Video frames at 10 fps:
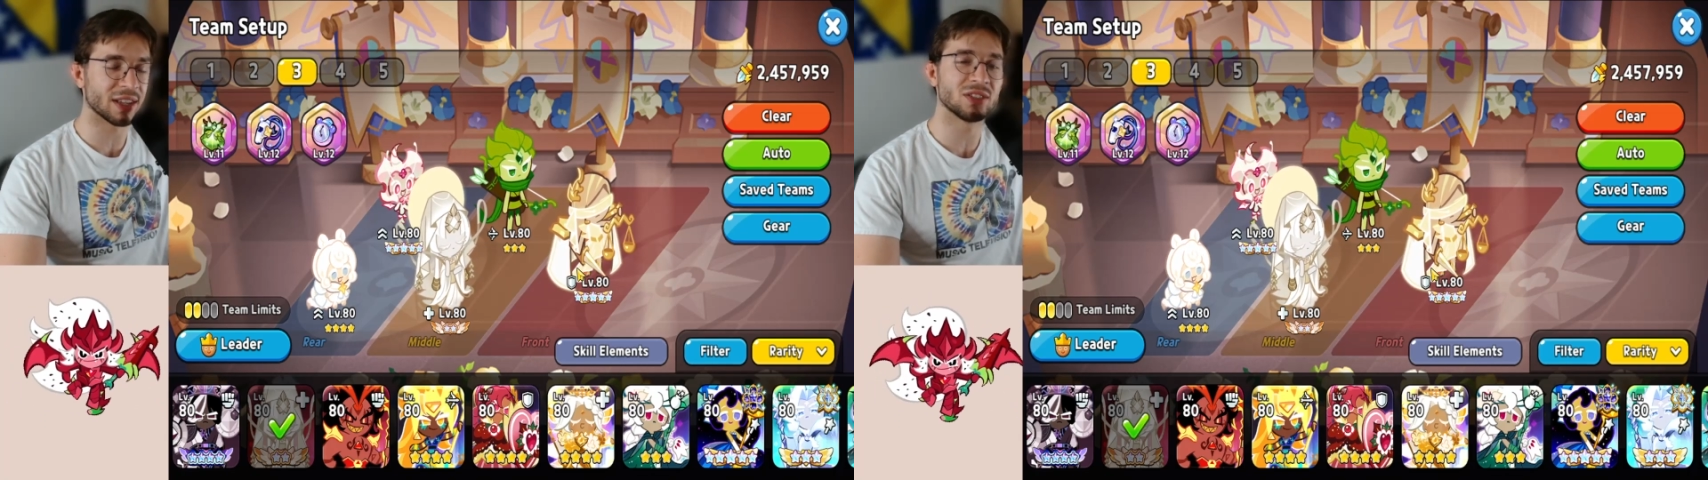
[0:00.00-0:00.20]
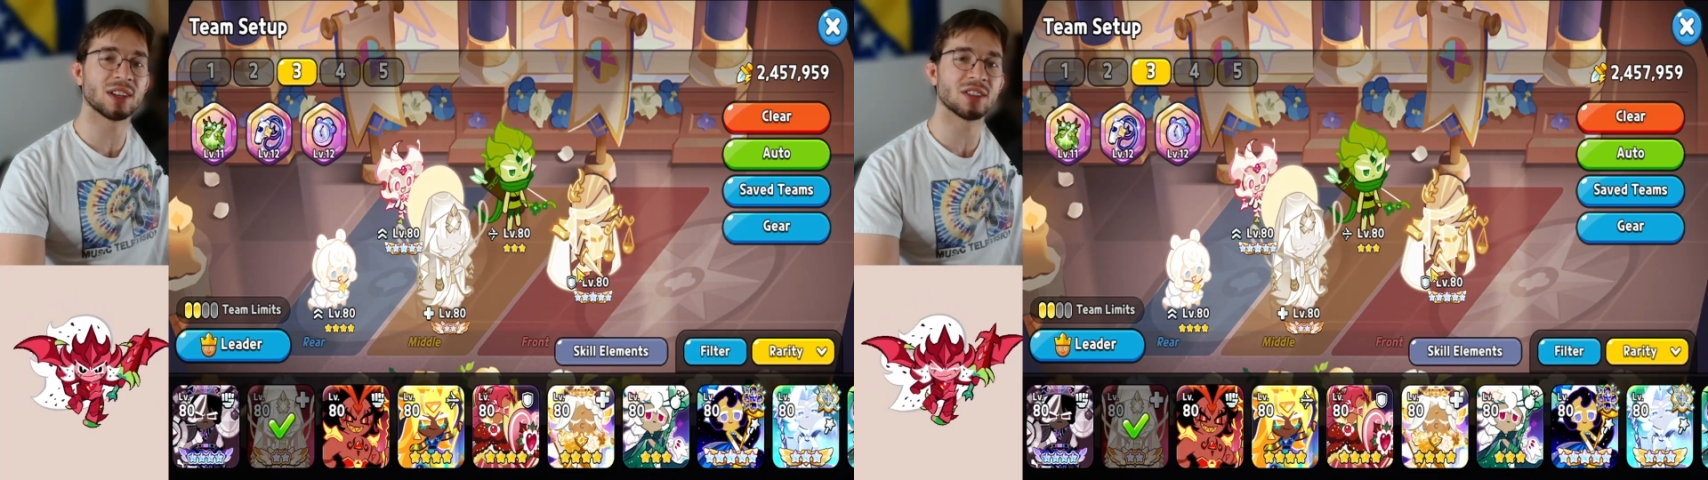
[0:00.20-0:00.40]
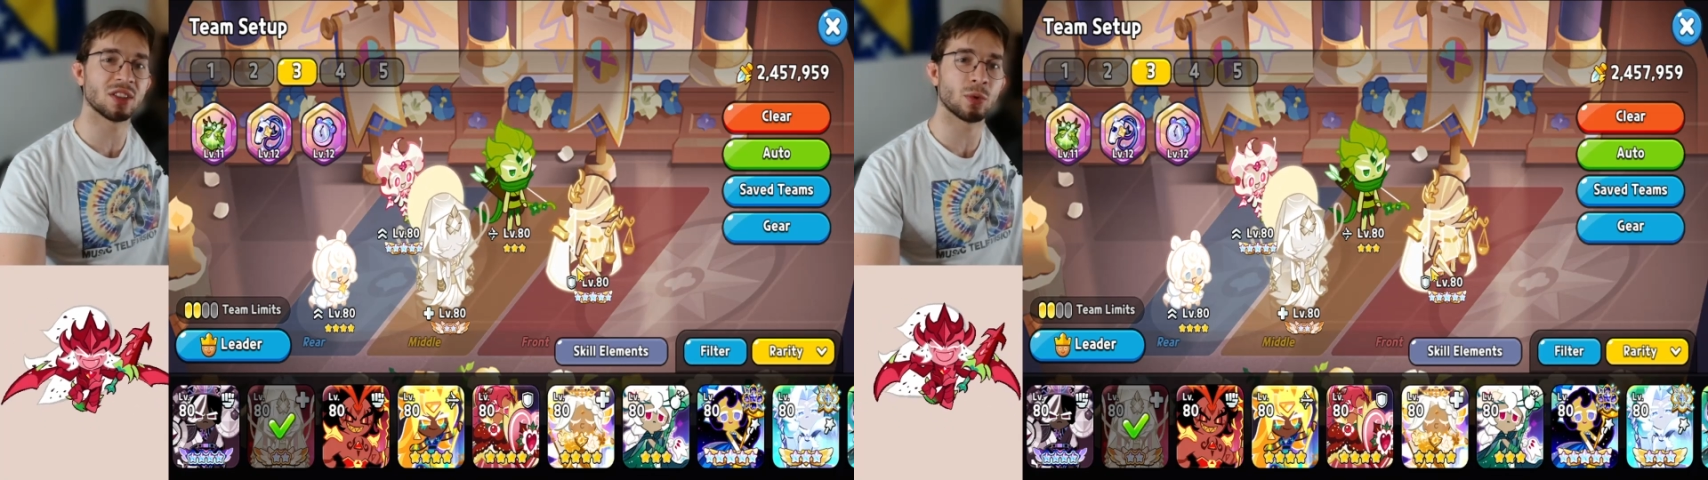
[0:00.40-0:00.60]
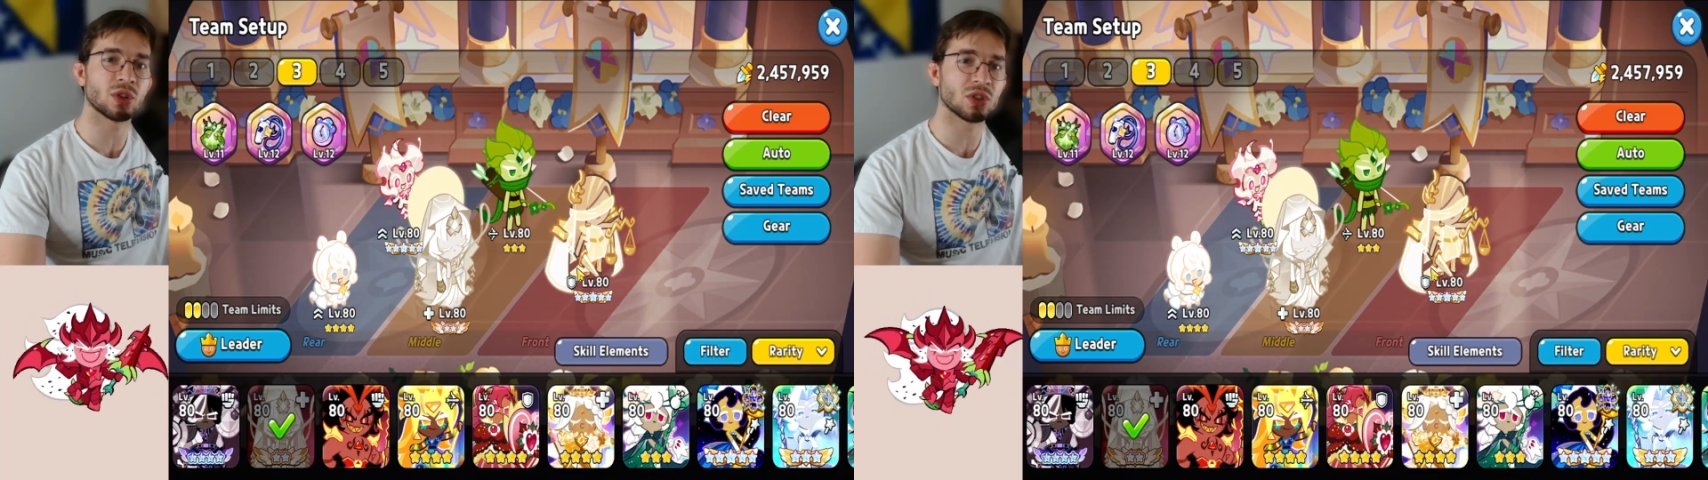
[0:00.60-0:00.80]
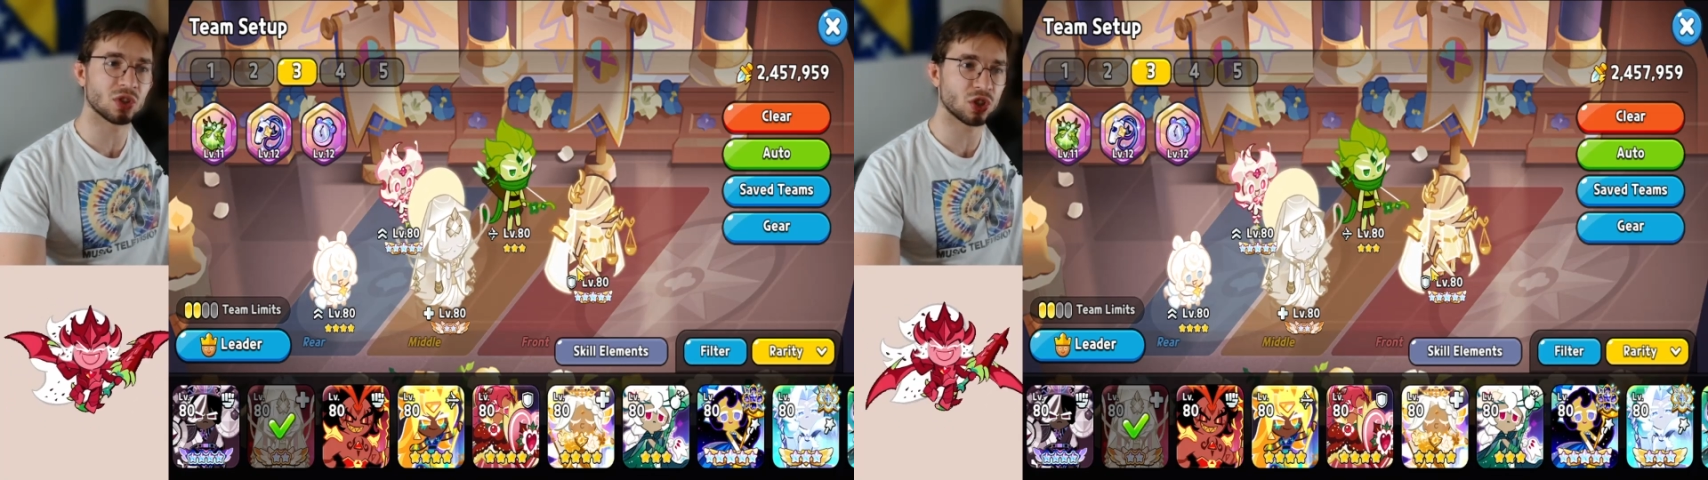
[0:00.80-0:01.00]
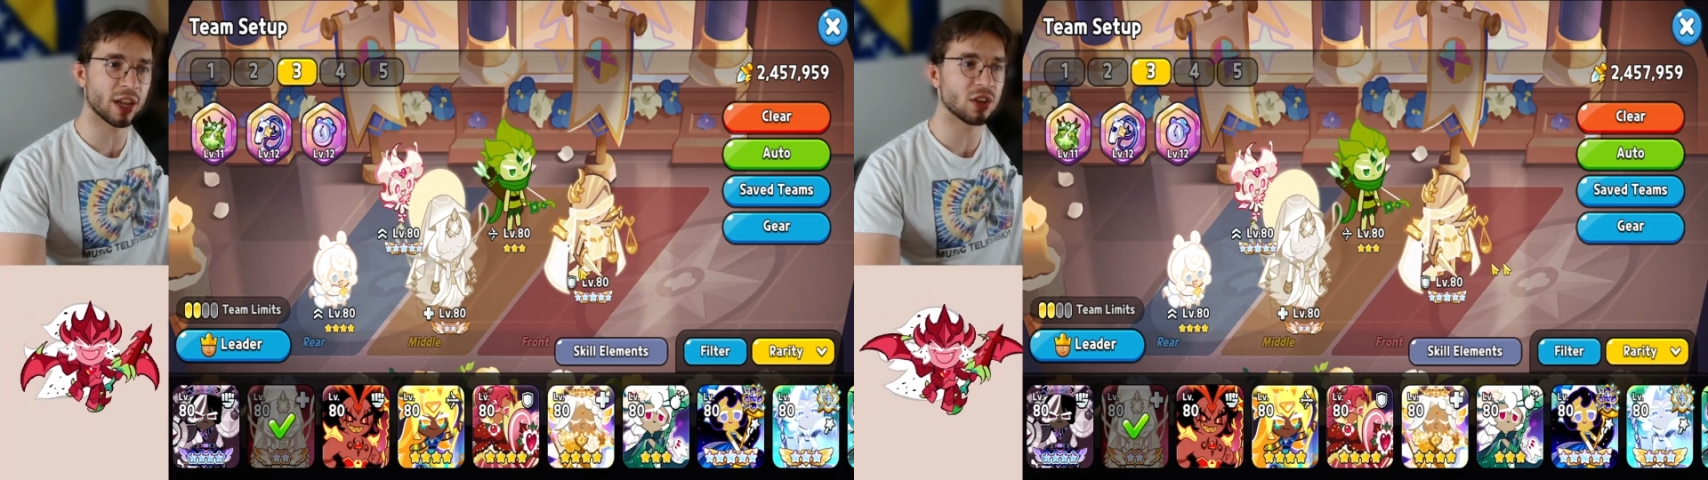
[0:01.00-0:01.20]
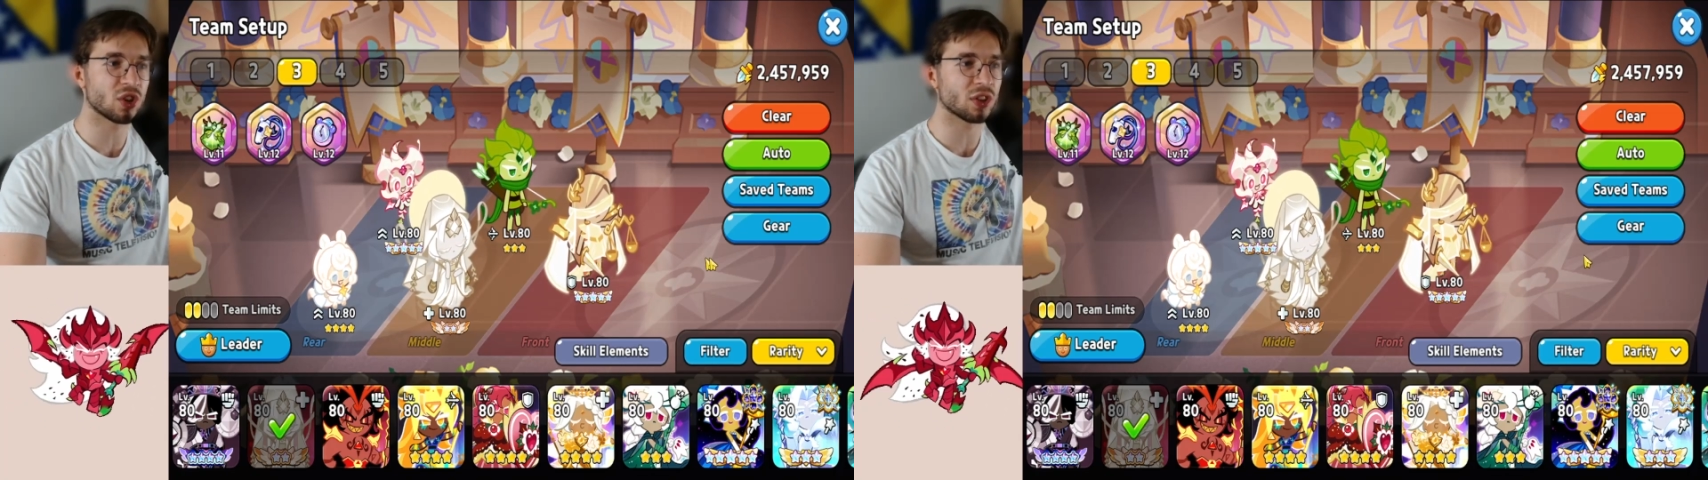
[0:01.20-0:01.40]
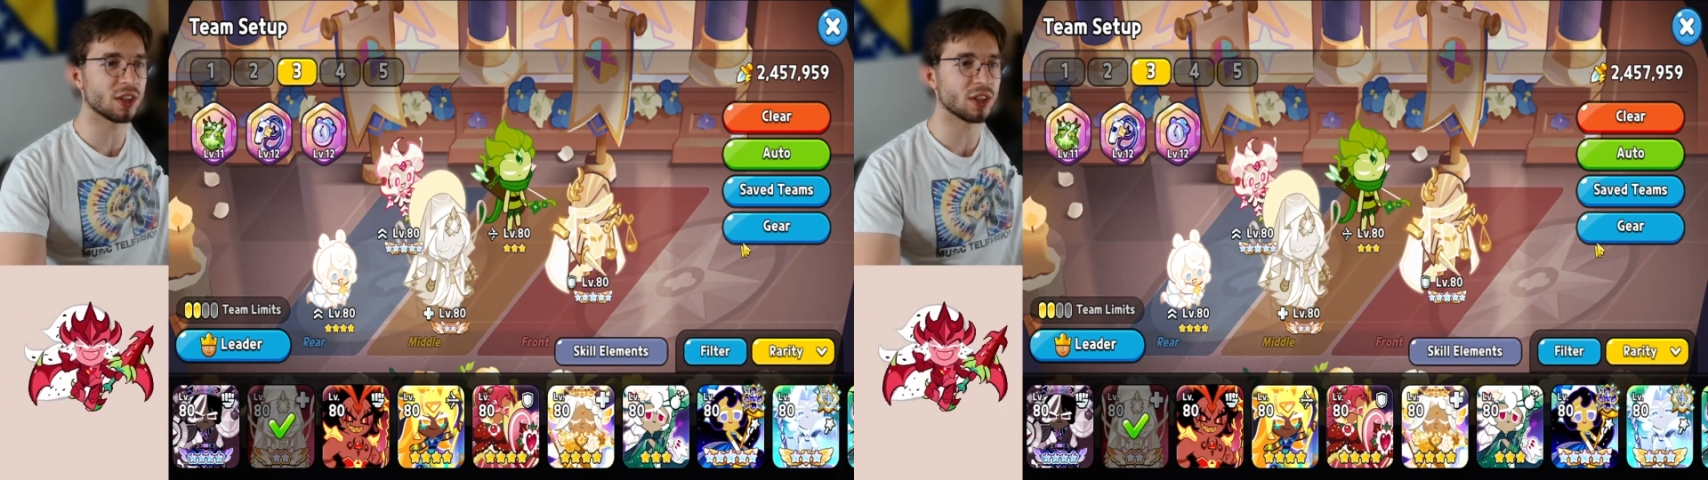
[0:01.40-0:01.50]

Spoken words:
As you can see, we're just changing